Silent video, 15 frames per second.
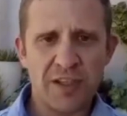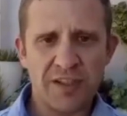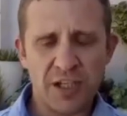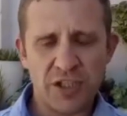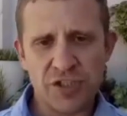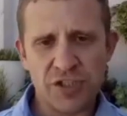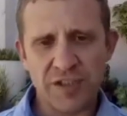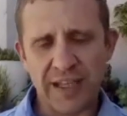
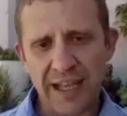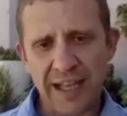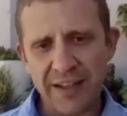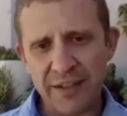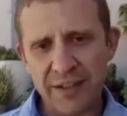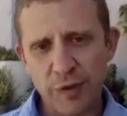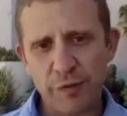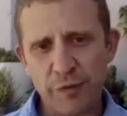They just nail
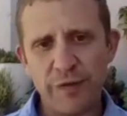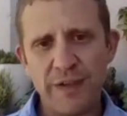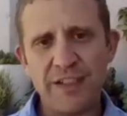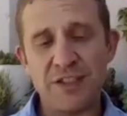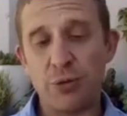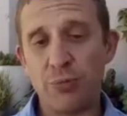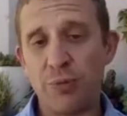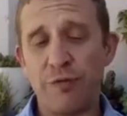them with
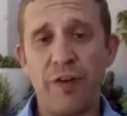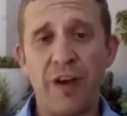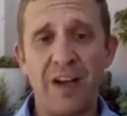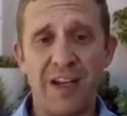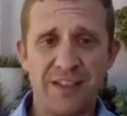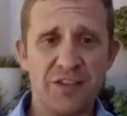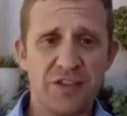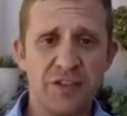fees and with
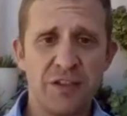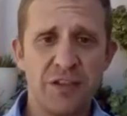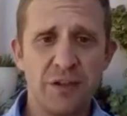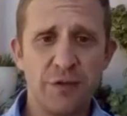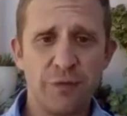fines